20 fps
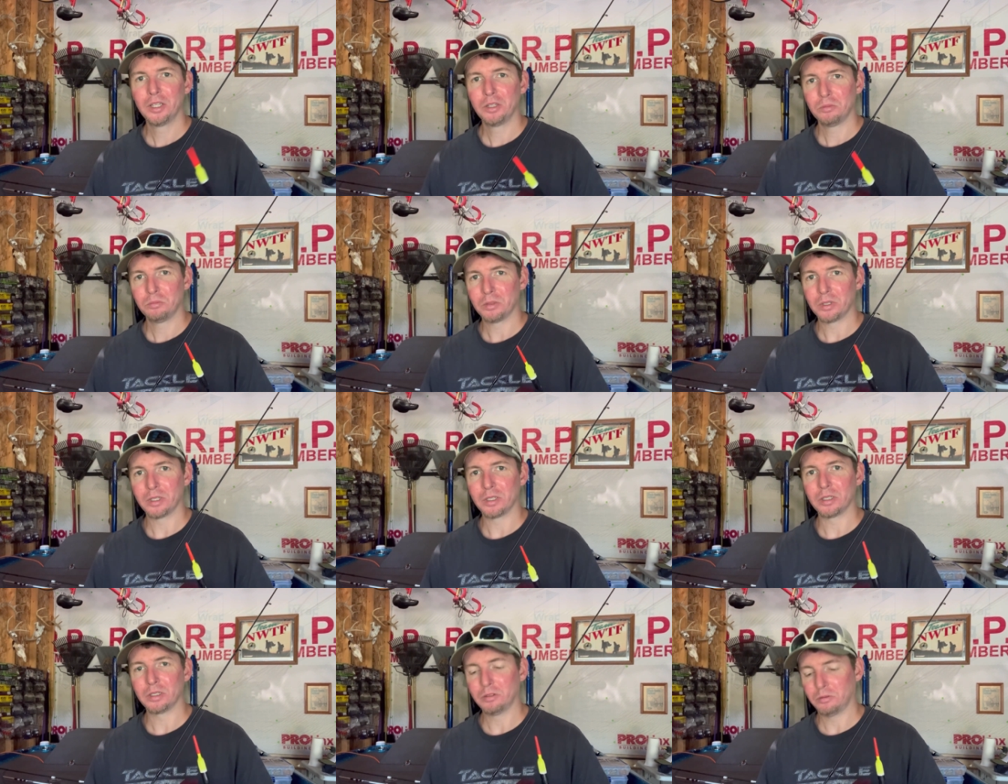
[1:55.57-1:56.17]

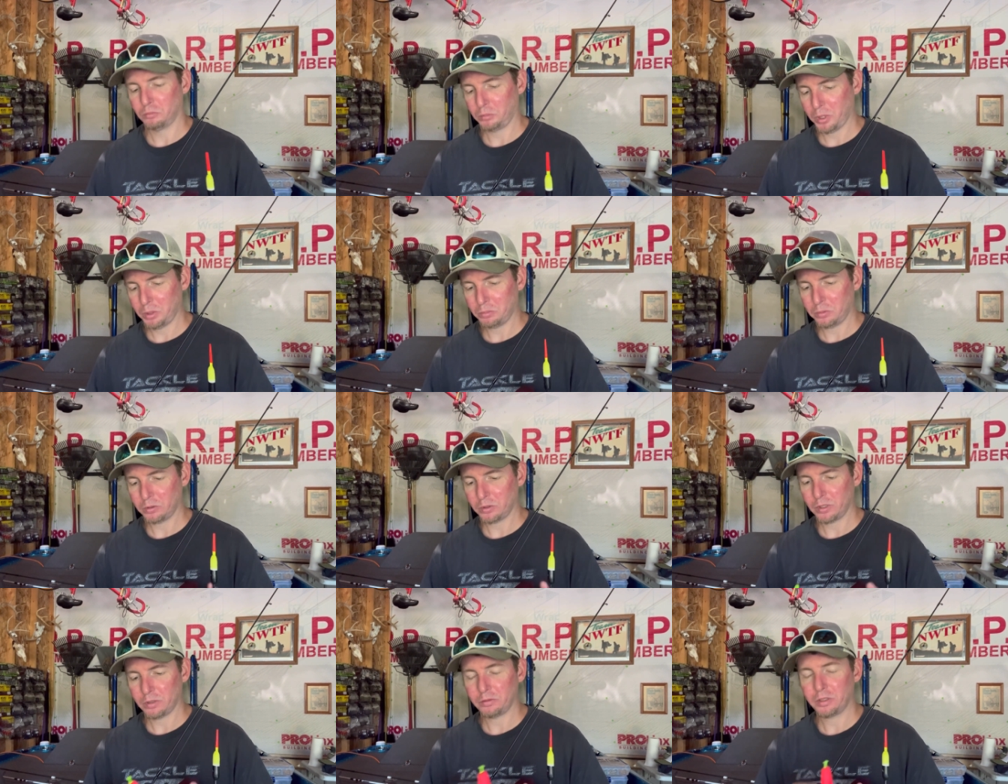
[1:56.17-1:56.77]
but
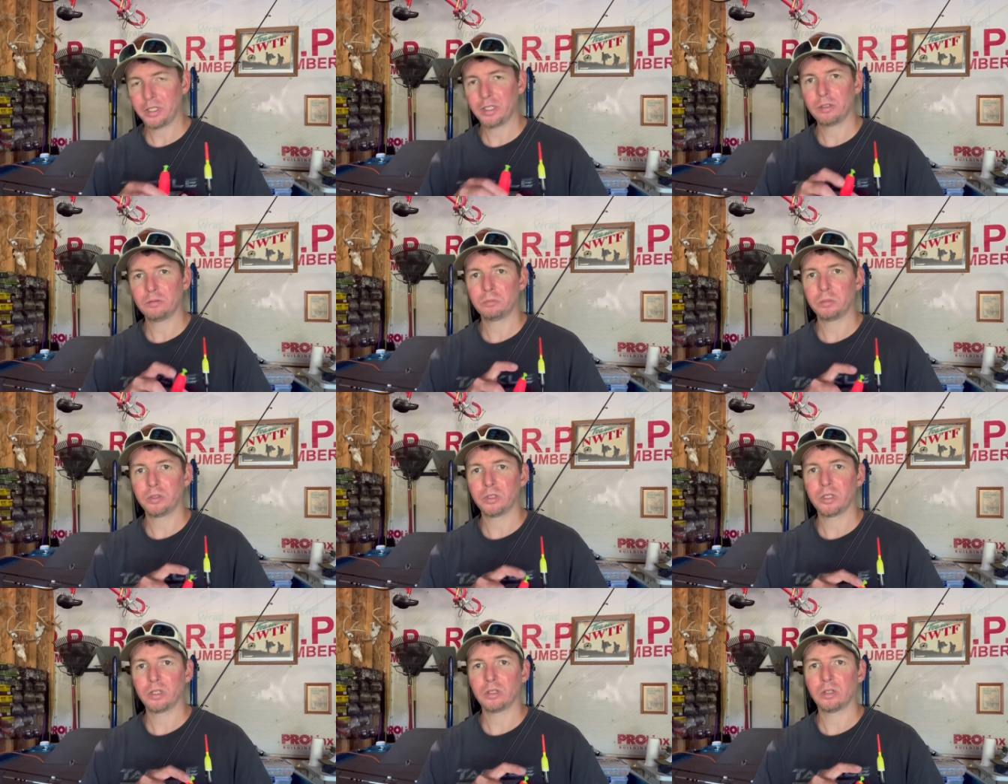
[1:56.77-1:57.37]
people have hit them
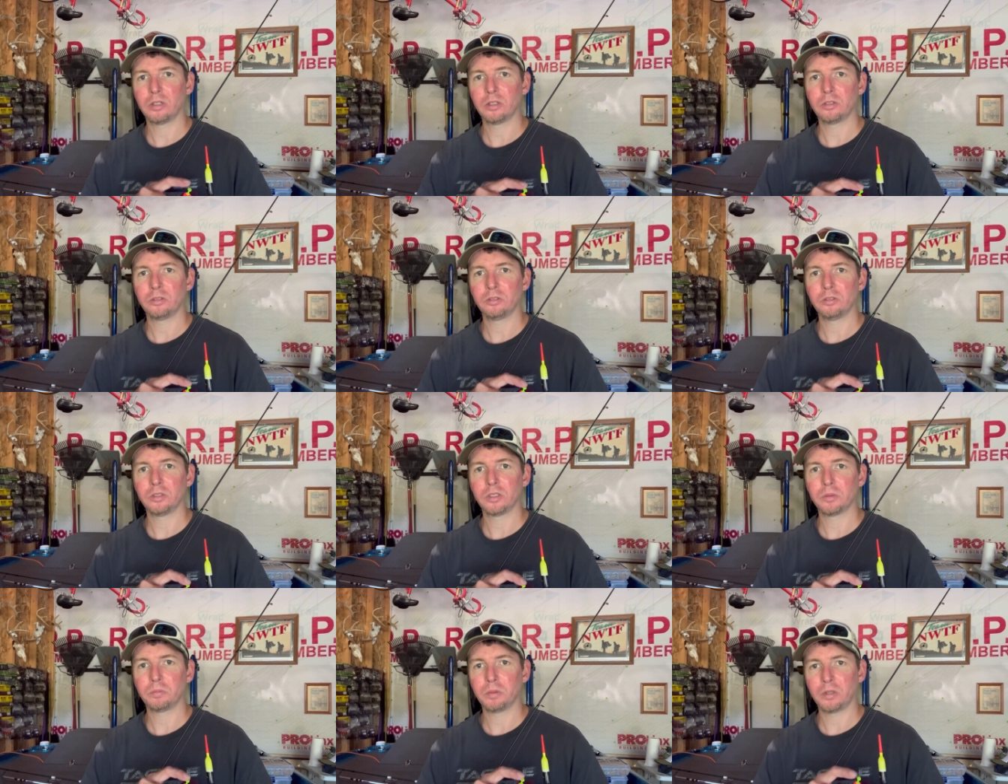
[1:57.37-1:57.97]
pretty hard through
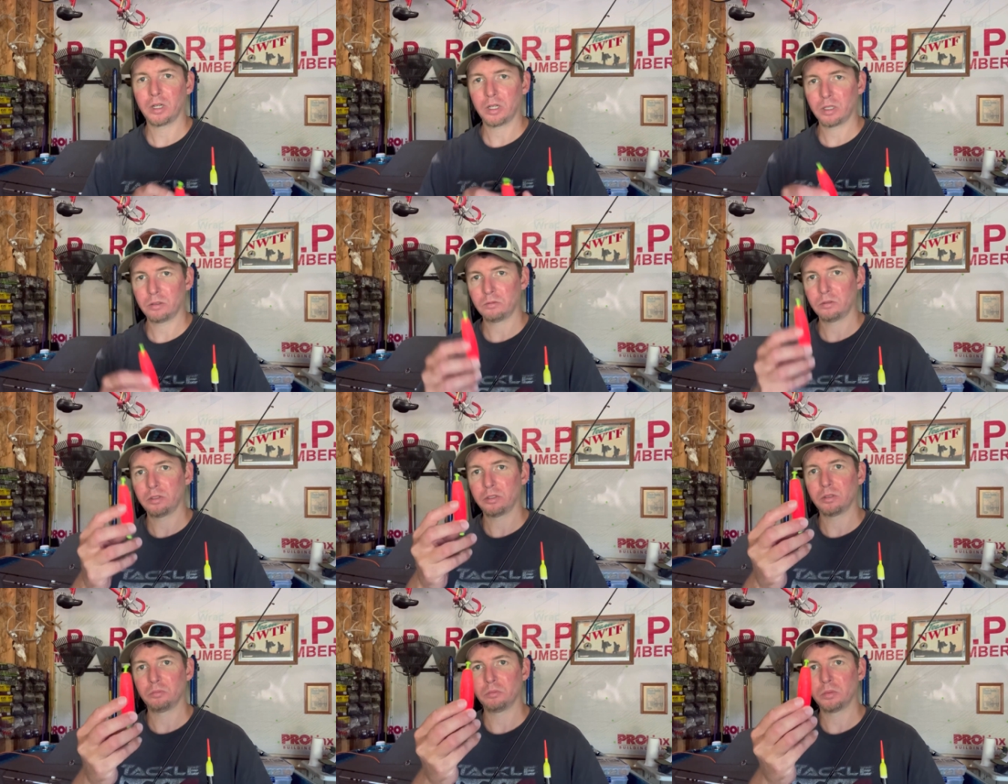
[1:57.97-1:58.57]
the spawn with
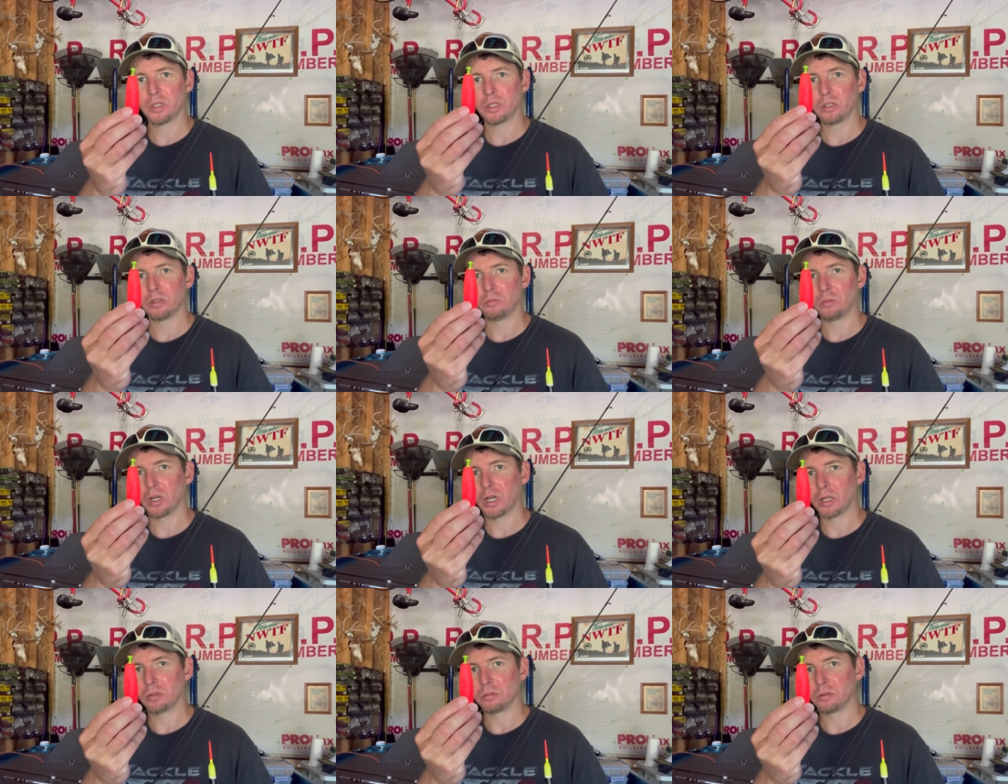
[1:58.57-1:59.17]
some bigger
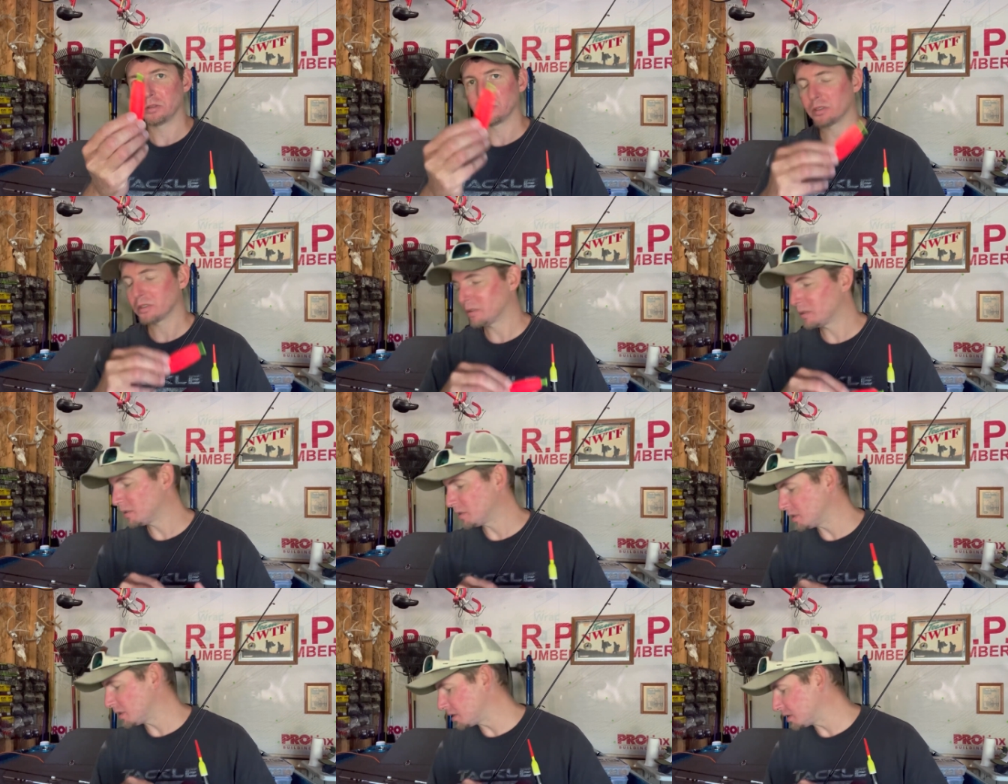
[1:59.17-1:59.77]
bobbers and
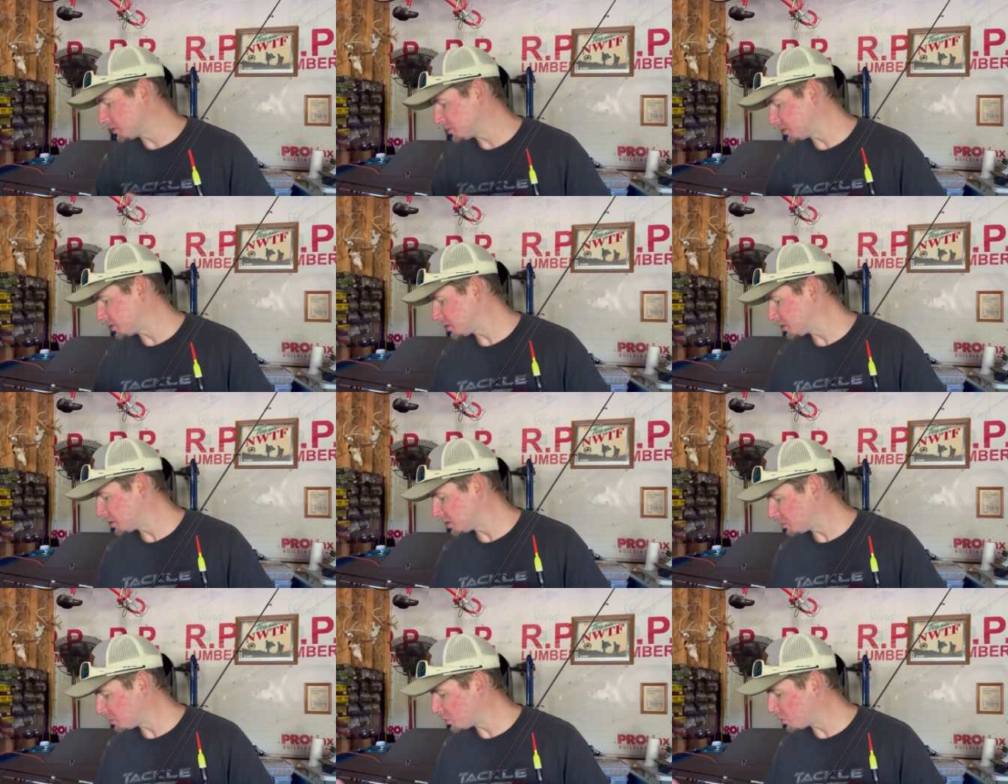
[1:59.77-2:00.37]
stuff, and
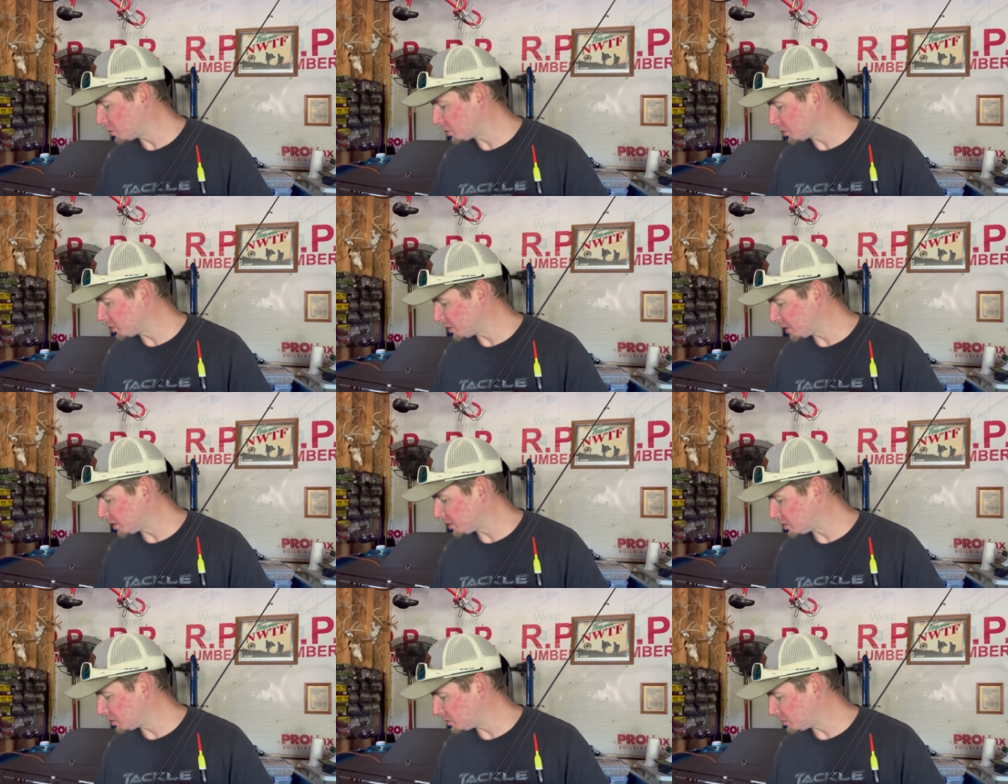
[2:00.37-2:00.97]
they're more
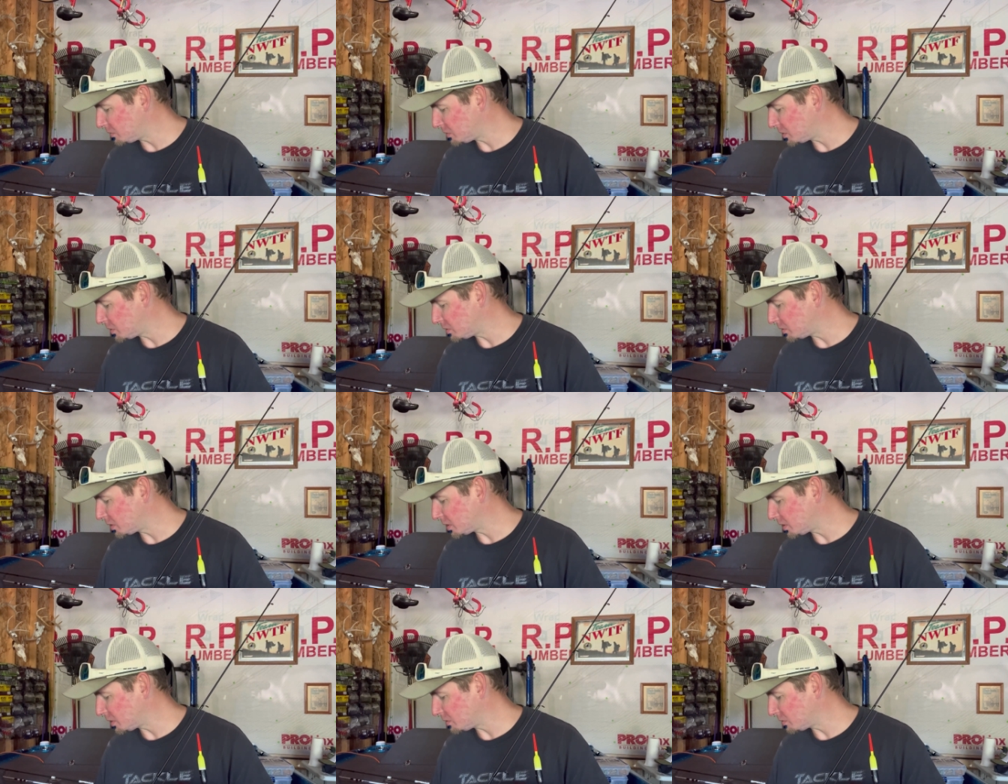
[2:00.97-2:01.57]
aggressive, so
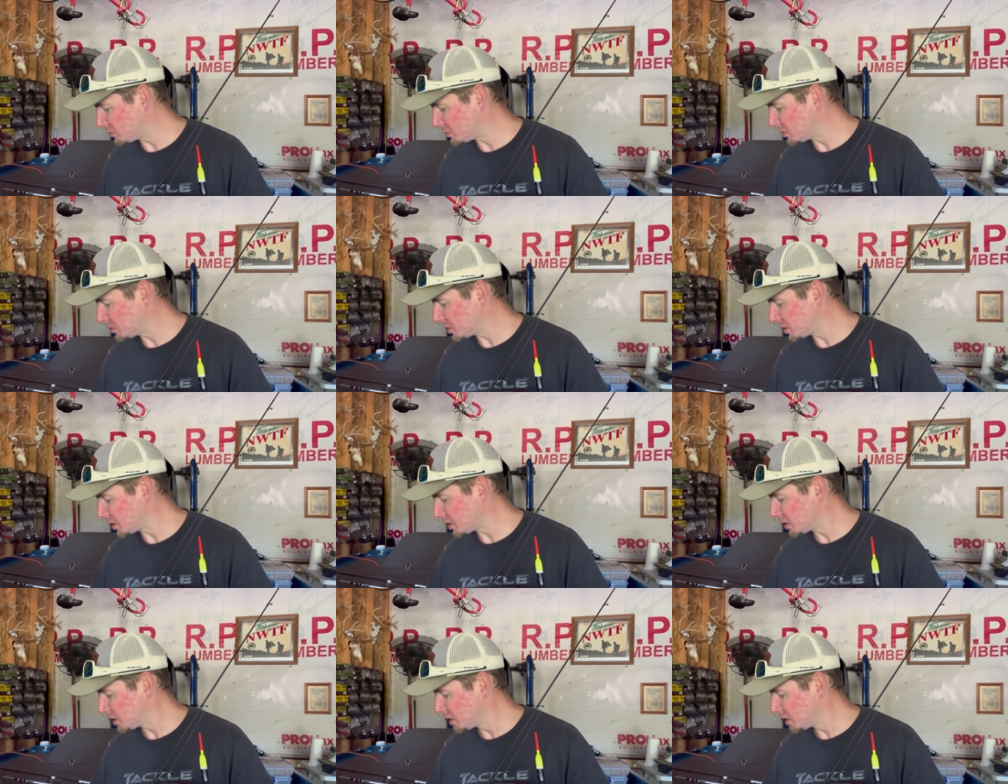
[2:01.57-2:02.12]
they don't really